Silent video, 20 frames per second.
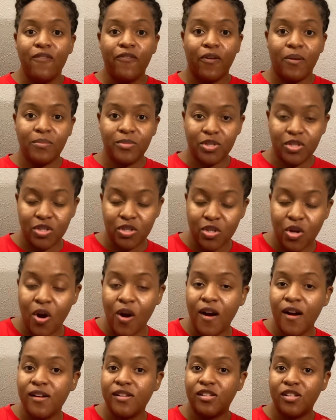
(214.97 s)
from
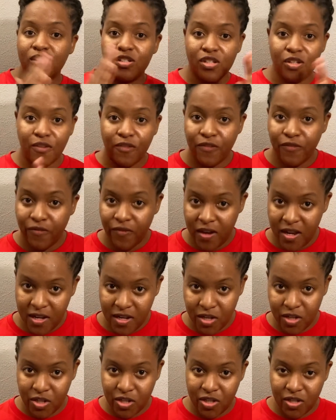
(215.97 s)
start to
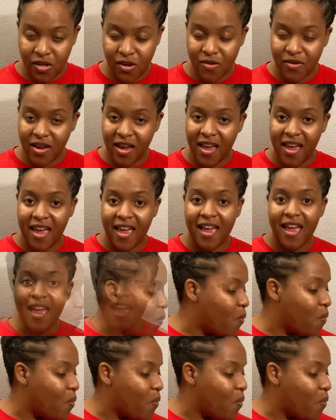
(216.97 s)
finish, okay?